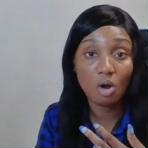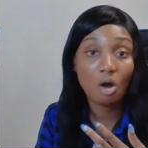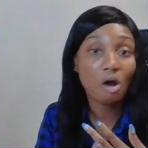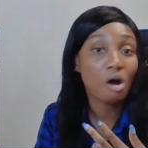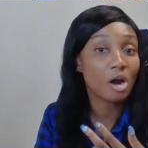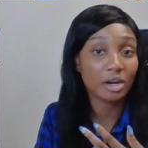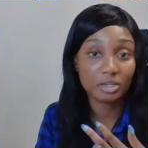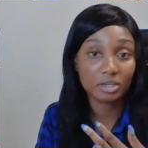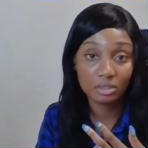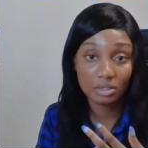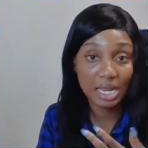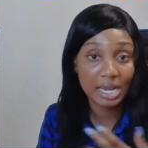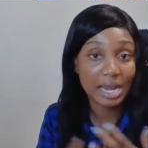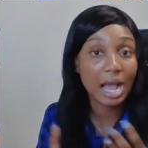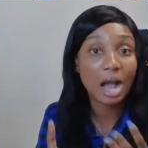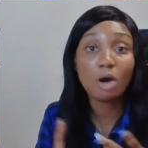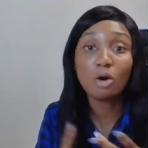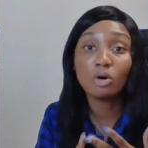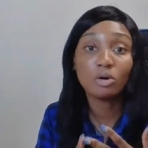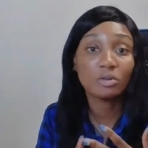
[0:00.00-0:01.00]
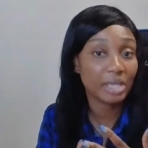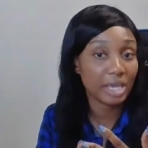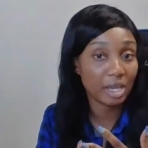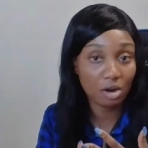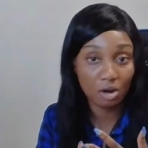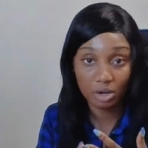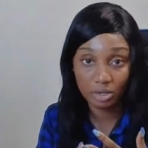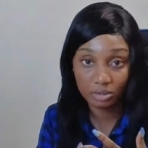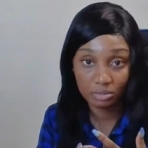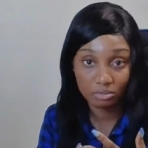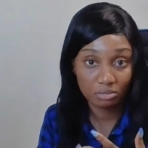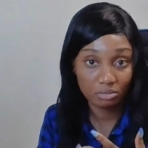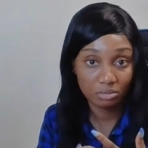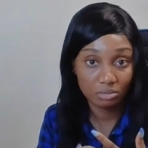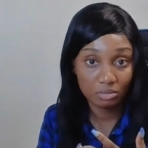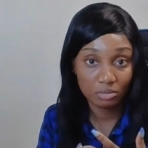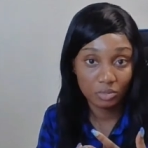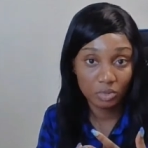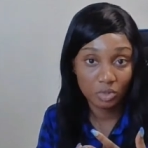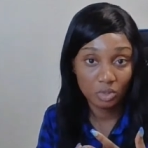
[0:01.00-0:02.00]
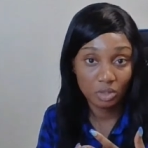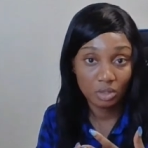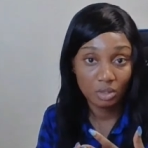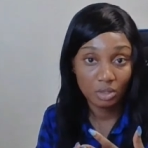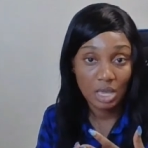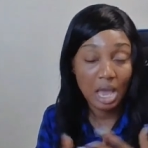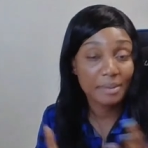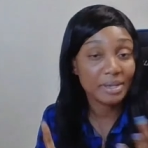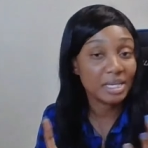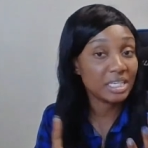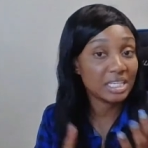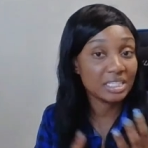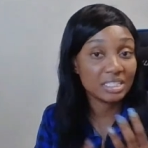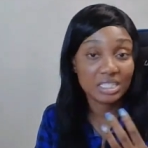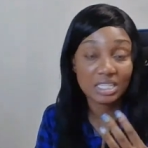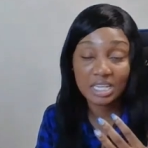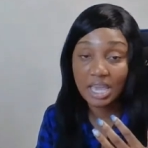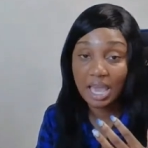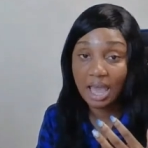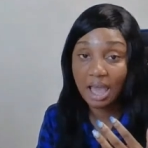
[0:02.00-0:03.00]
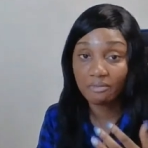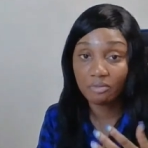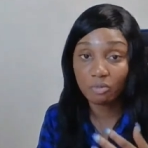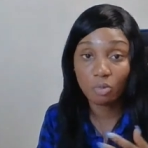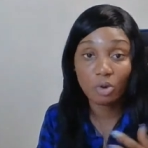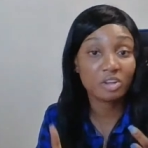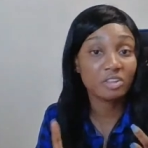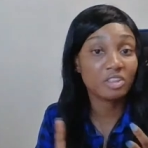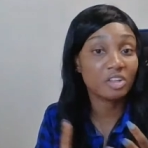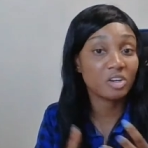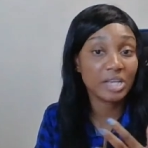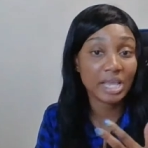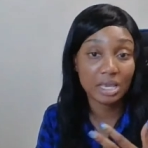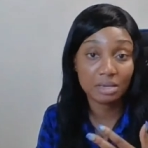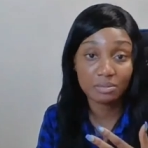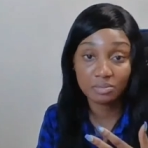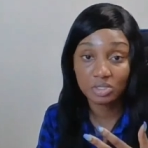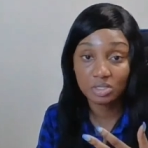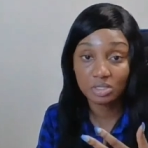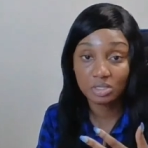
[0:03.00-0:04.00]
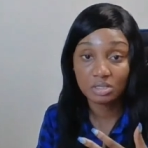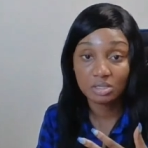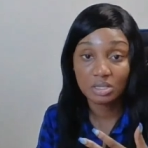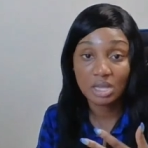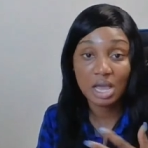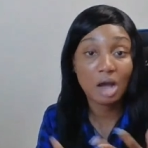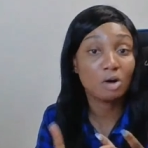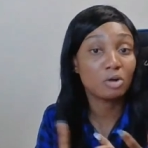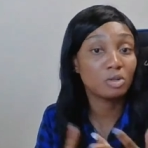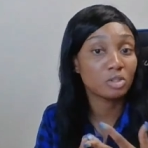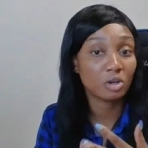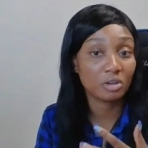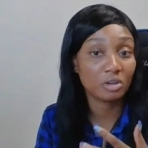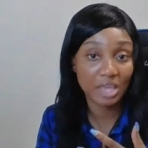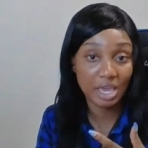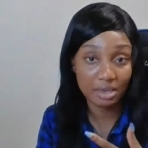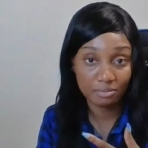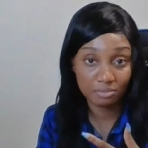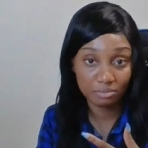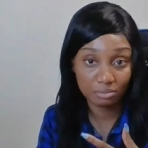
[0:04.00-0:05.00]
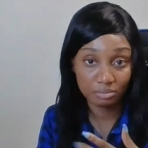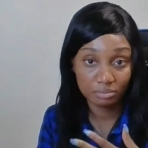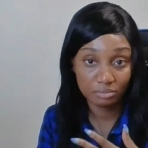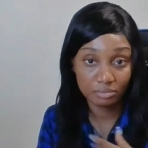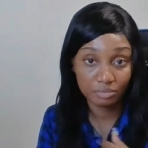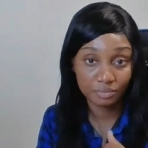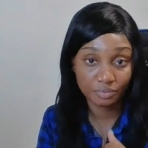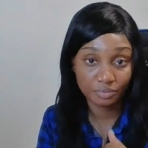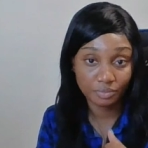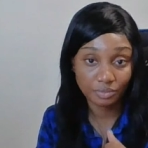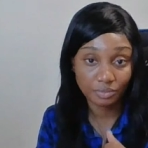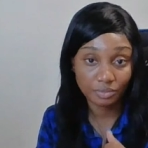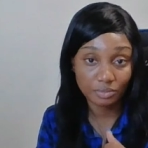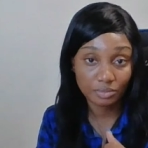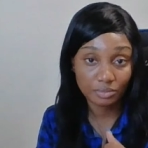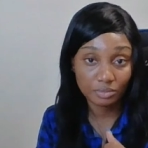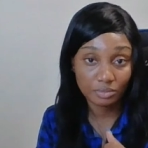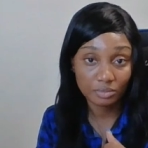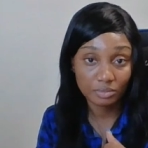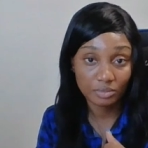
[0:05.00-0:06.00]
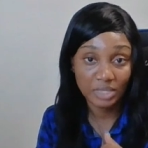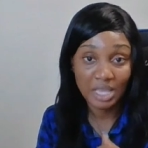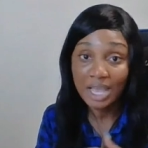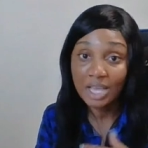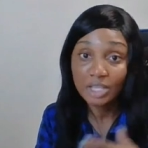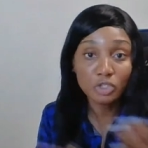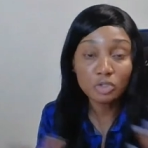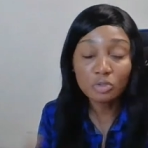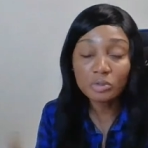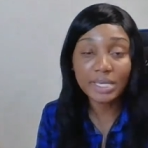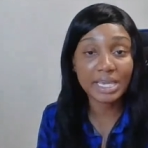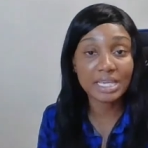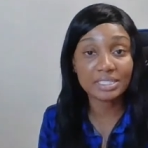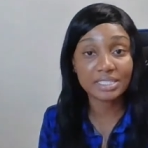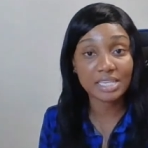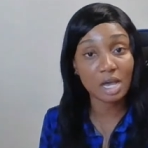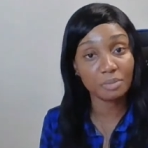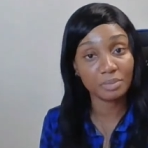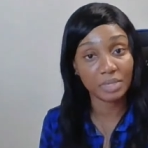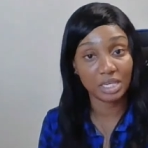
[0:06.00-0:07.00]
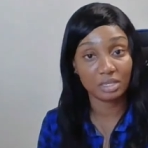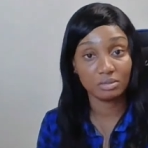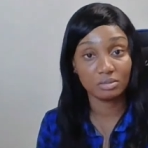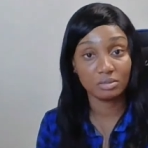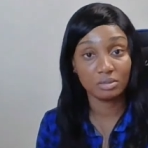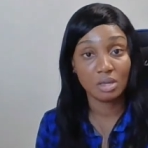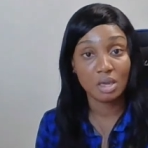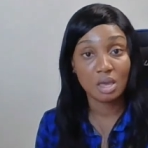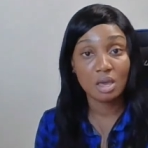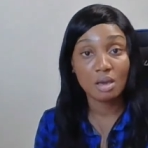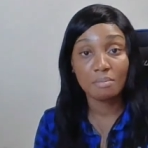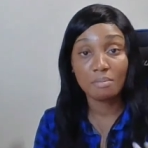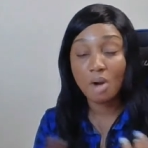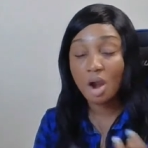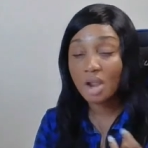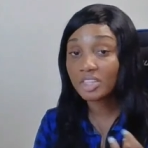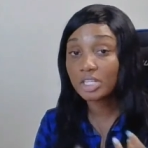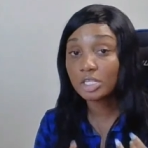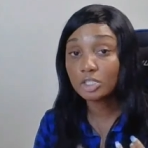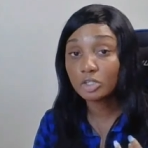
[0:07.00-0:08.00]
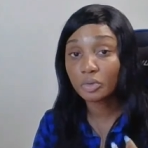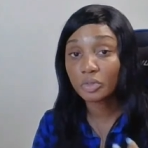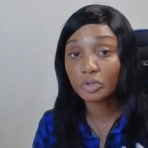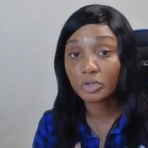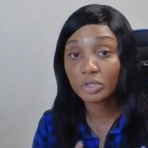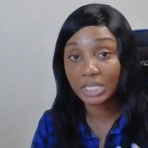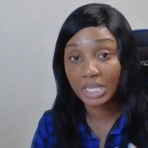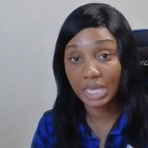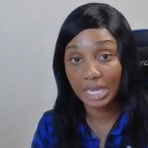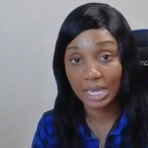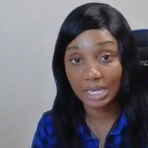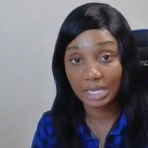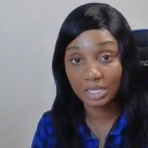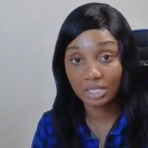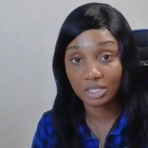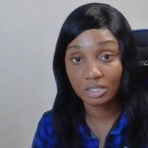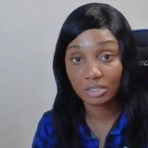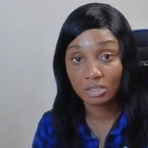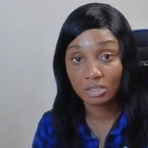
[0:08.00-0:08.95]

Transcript: are and how old they are. How many kids did he have? What are their names? How old are they? You can't tell me. Martin Luther King